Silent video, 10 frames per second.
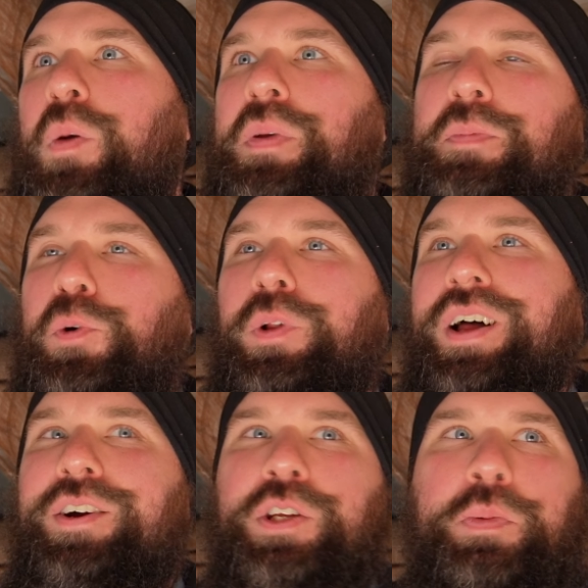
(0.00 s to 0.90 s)
People will
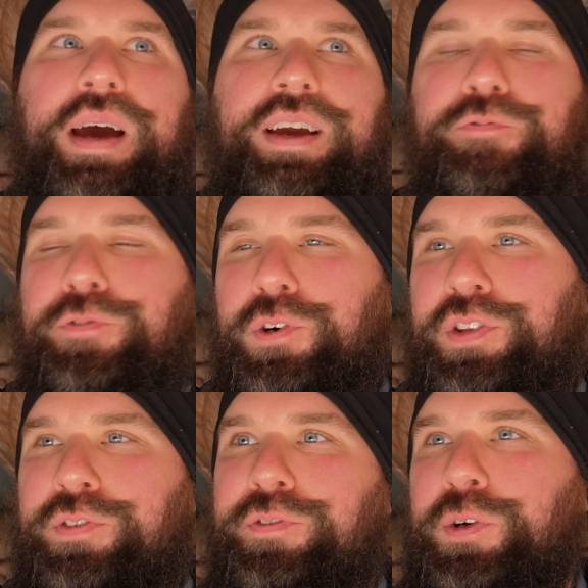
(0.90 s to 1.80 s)
argue back and
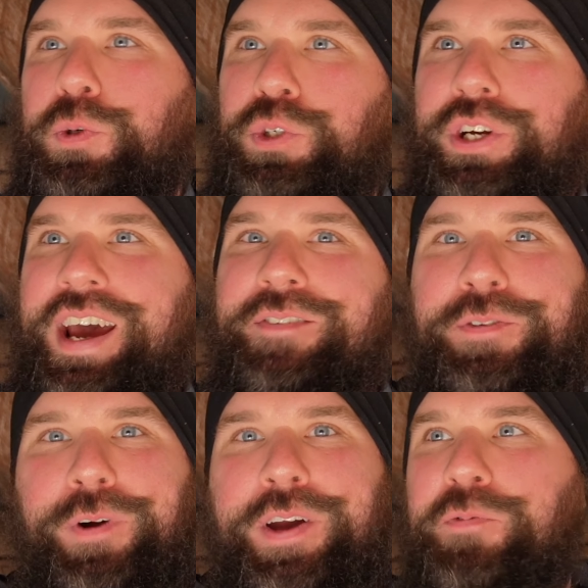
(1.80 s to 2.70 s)
forth of who should have the
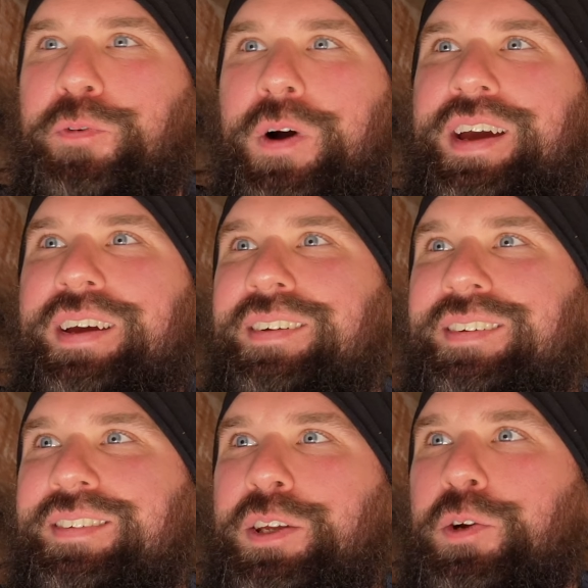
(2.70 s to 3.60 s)
right of way,
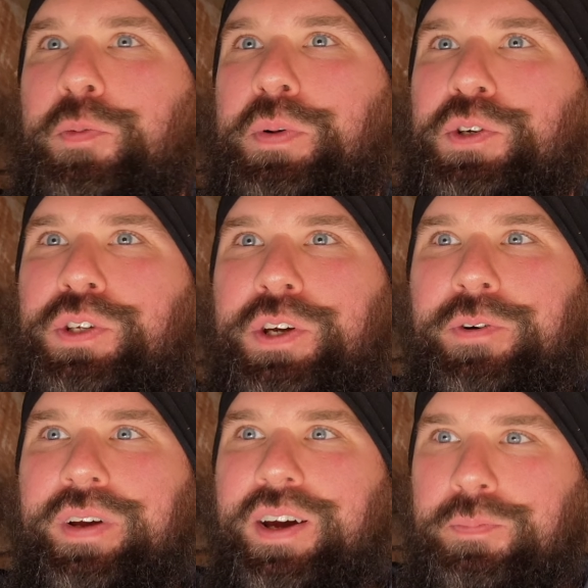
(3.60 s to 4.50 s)
you know, the person
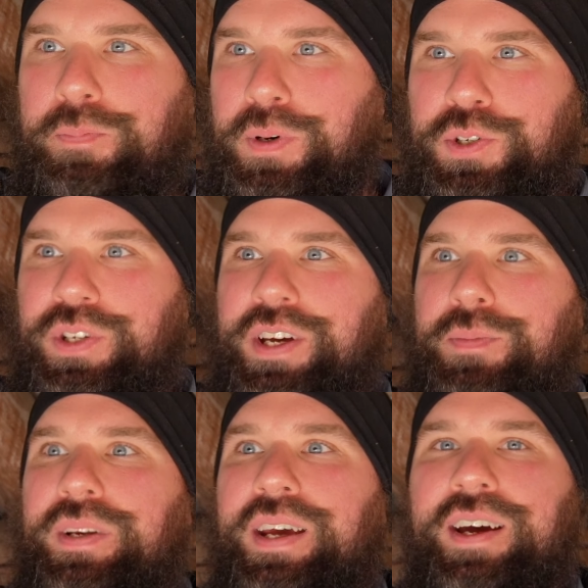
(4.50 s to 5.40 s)
going up, person
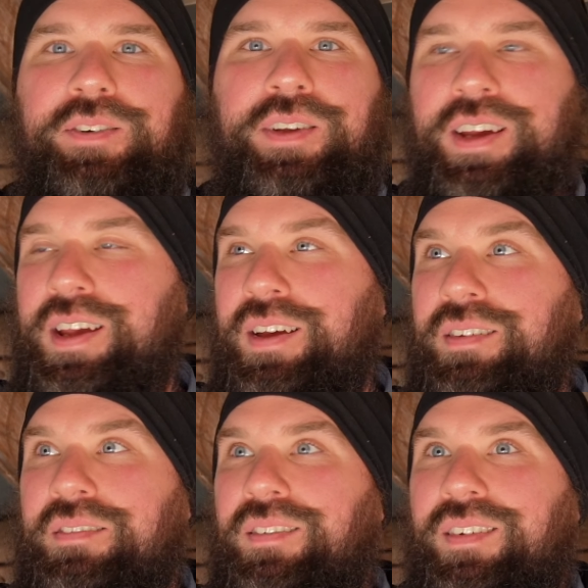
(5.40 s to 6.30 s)
coming down.
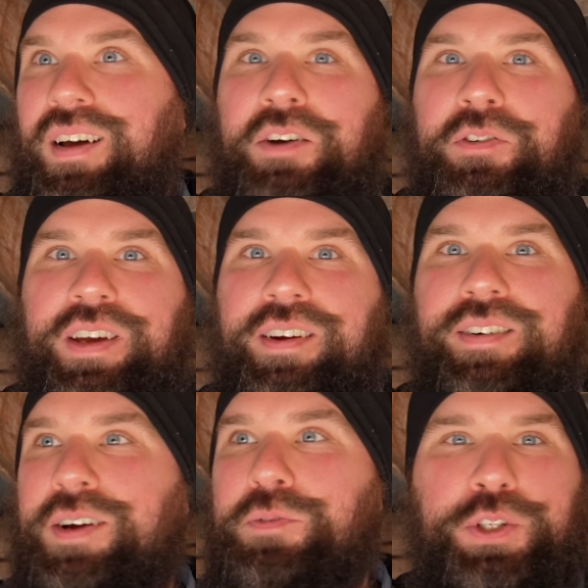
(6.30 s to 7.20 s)
I don't
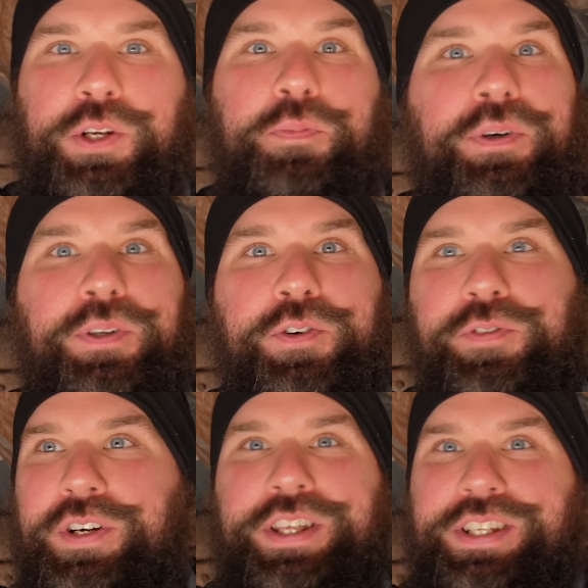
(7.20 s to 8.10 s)
care. I'm just going to pull
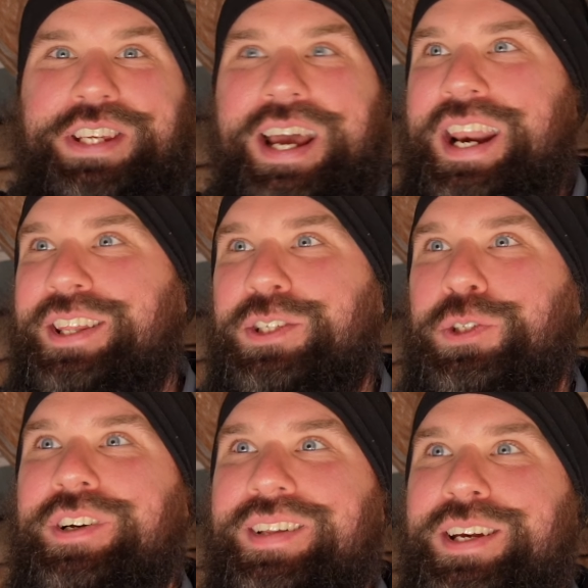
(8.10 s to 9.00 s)
over to the side of the
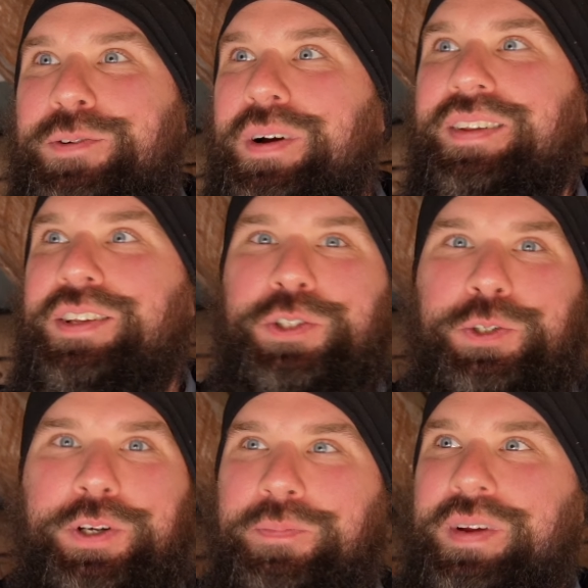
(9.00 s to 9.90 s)
trail anyway and let you
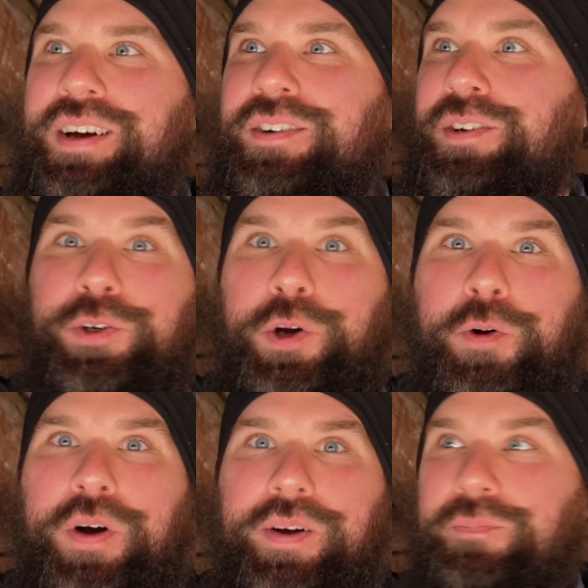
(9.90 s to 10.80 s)
come down or
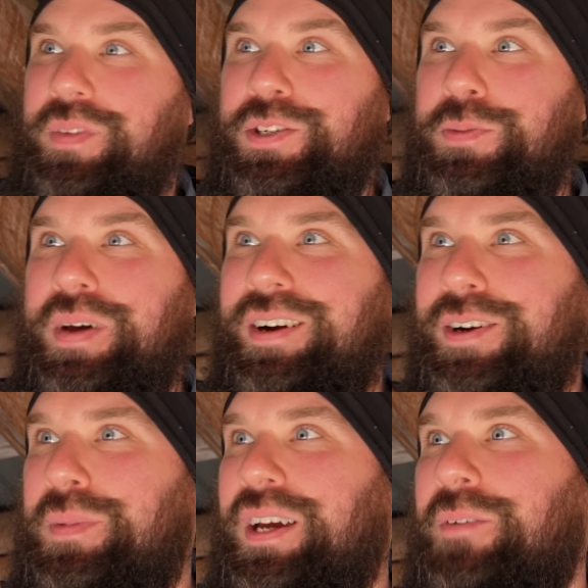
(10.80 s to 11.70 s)
go up. Doesn't matter
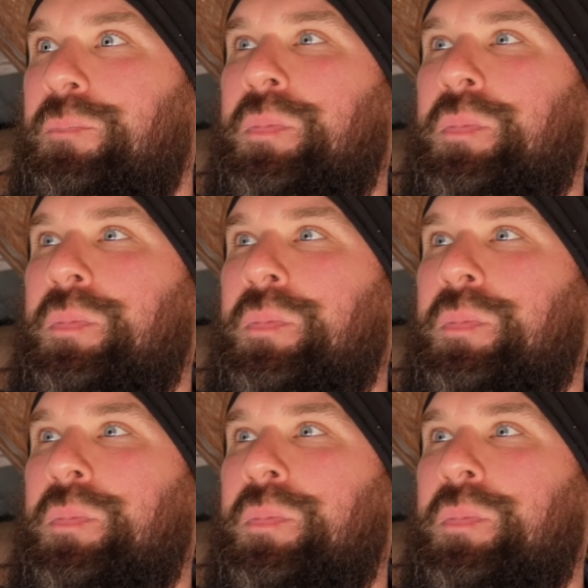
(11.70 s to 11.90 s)
to me.